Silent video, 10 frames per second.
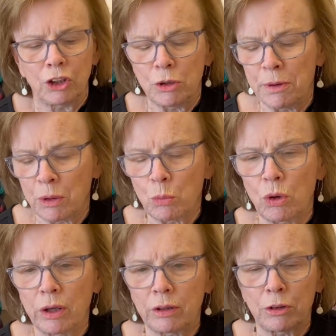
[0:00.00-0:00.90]
you might
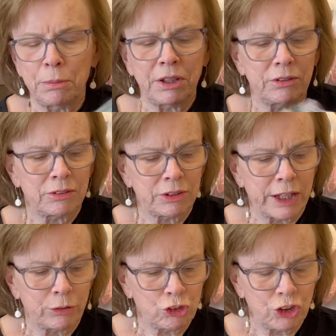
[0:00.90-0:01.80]
want to be
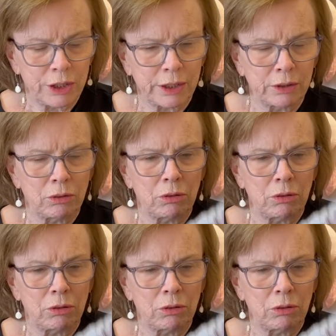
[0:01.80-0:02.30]
slouchy and